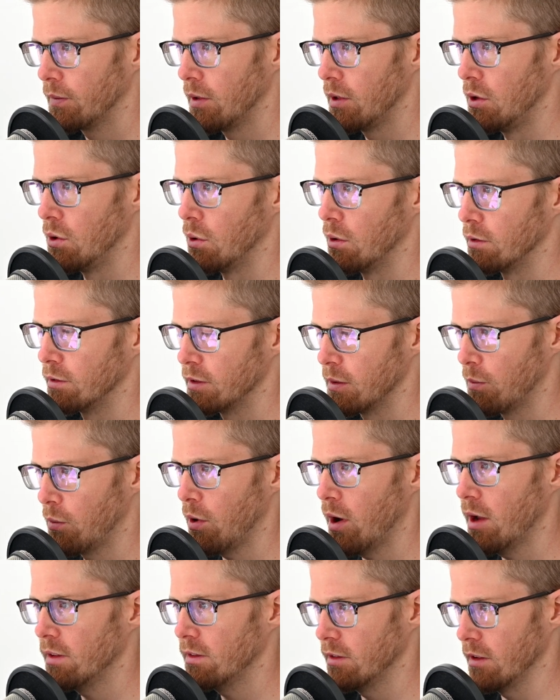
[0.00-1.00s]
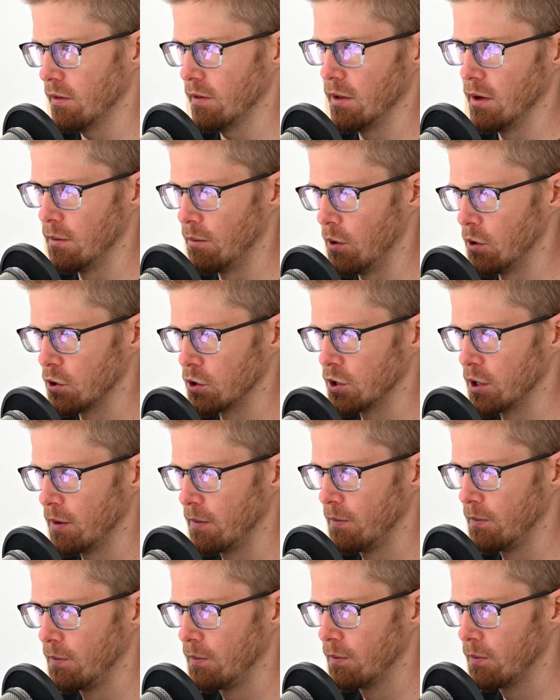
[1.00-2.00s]
you're suppressing the
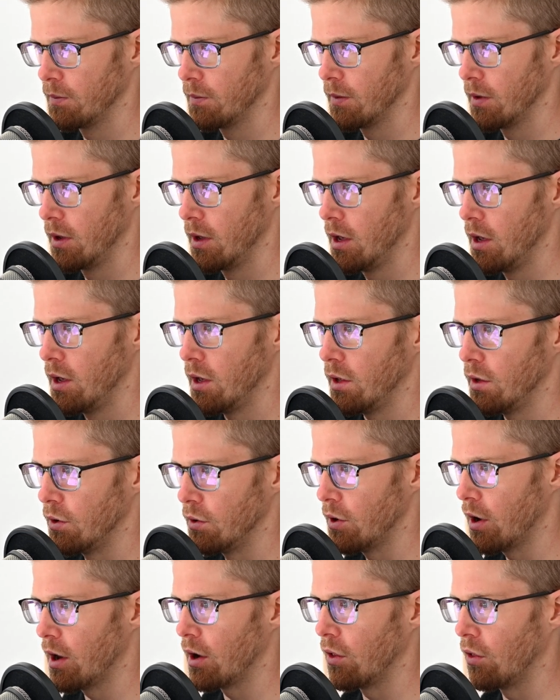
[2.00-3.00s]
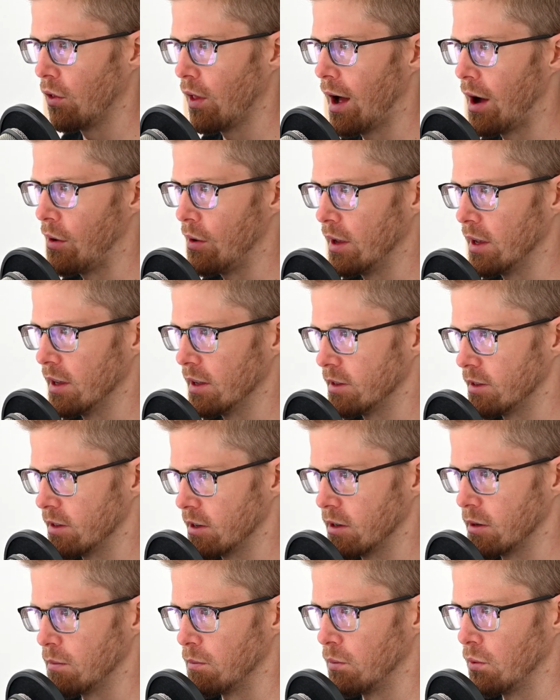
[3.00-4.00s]
emotion. You're not allowing it to
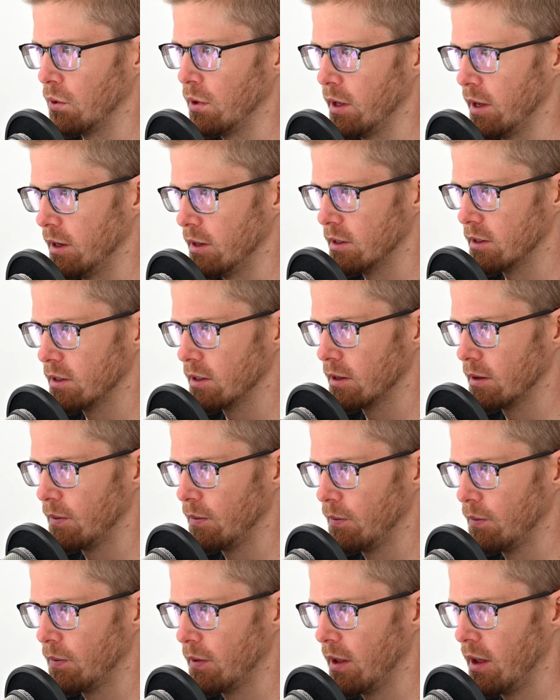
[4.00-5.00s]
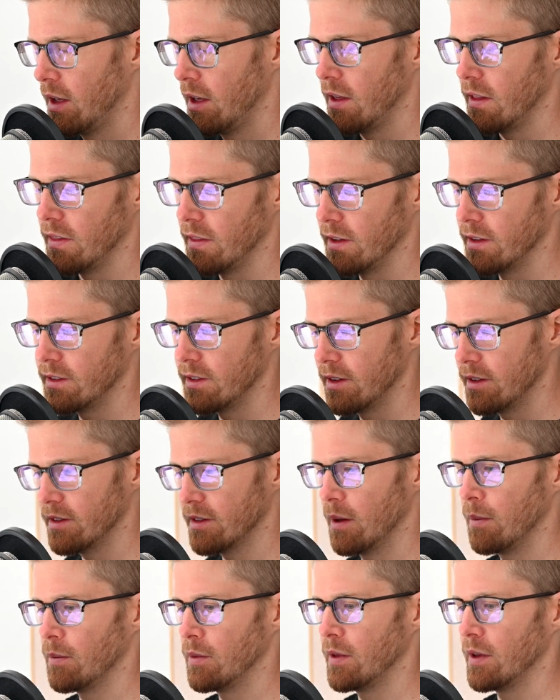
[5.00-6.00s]
complete. This is
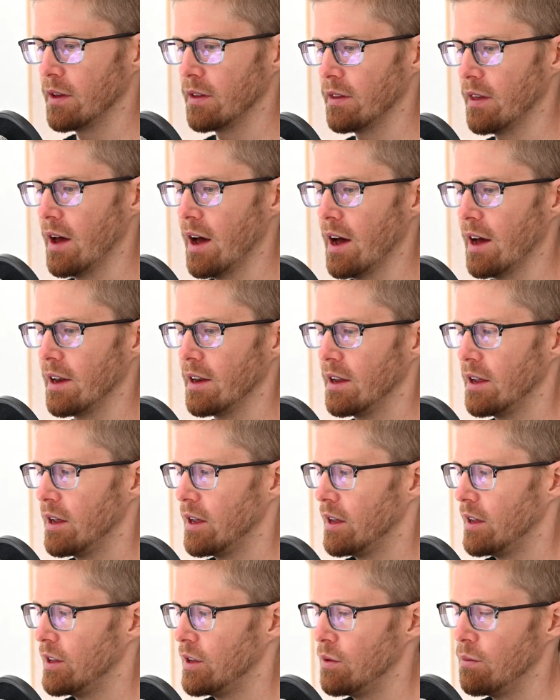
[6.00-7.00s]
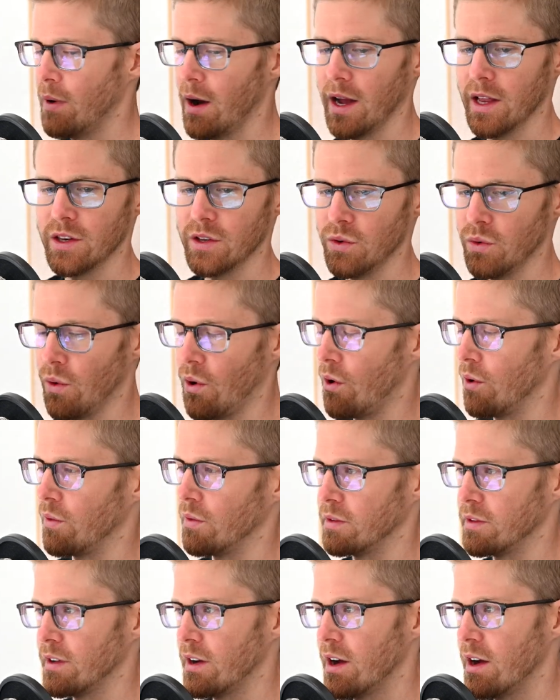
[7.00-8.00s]
something that you might do all
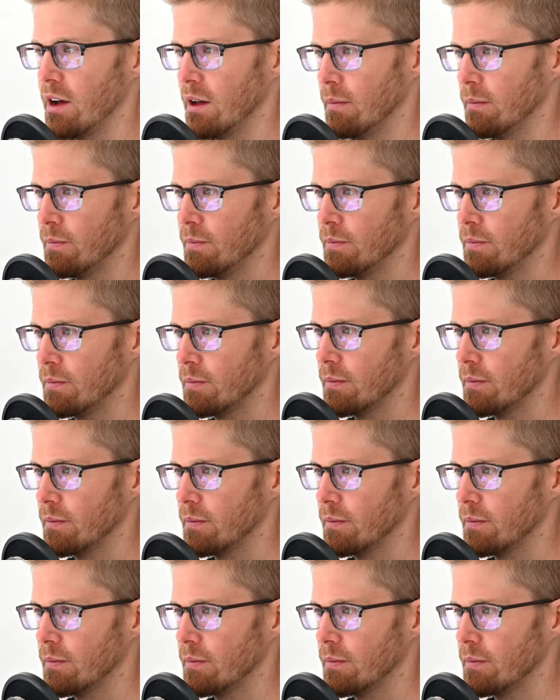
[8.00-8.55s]
the time